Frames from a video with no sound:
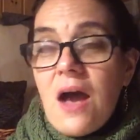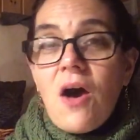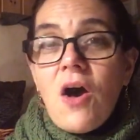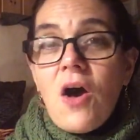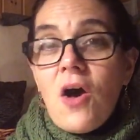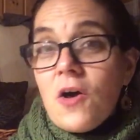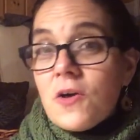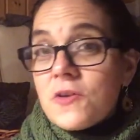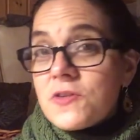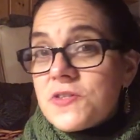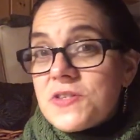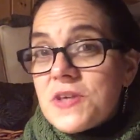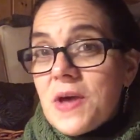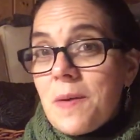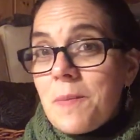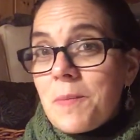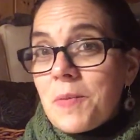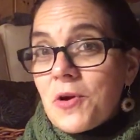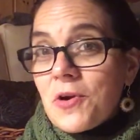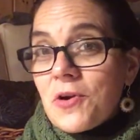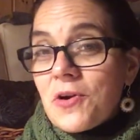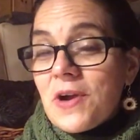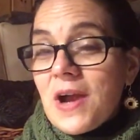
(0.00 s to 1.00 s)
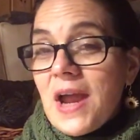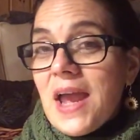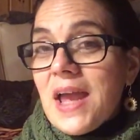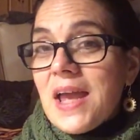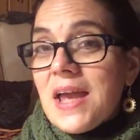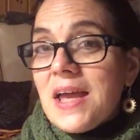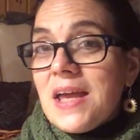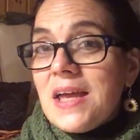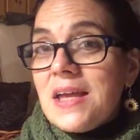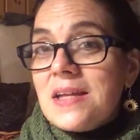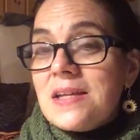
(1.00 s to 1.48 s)
all summer,
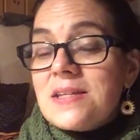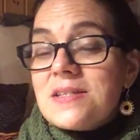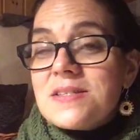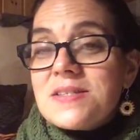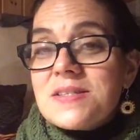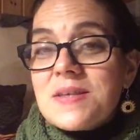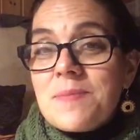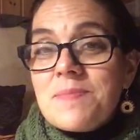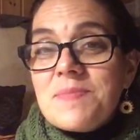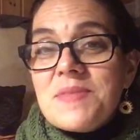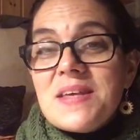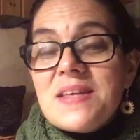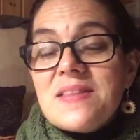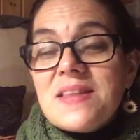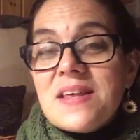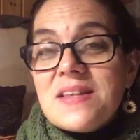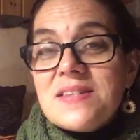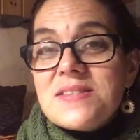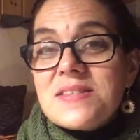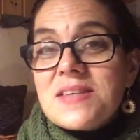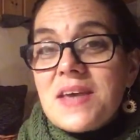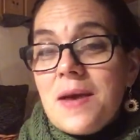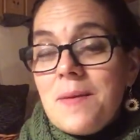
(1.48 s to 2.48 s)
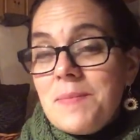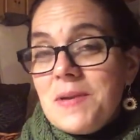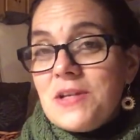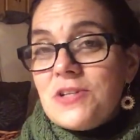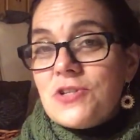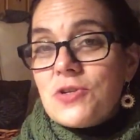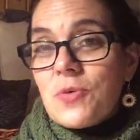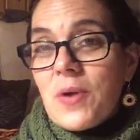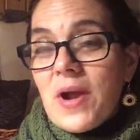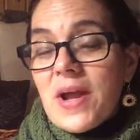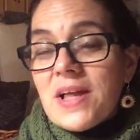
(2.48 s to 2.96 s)
and something that's coming
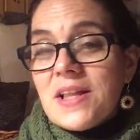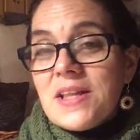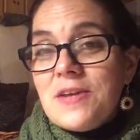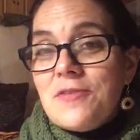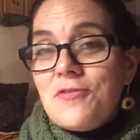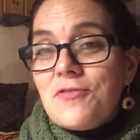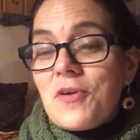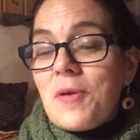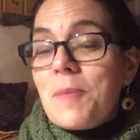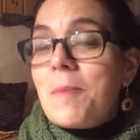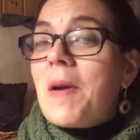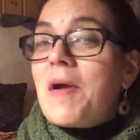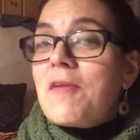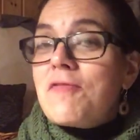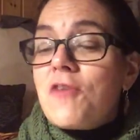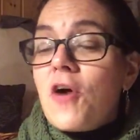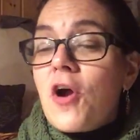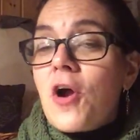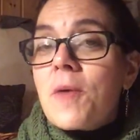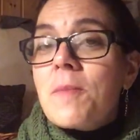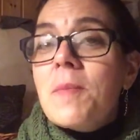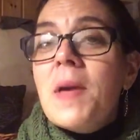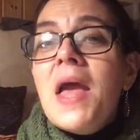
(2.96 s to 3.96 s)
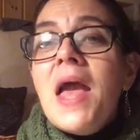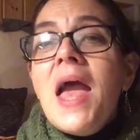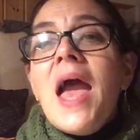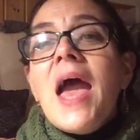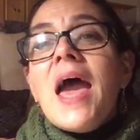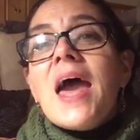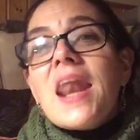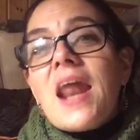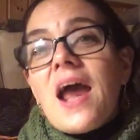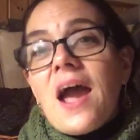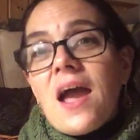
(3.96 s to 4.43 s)
directly from my farm. And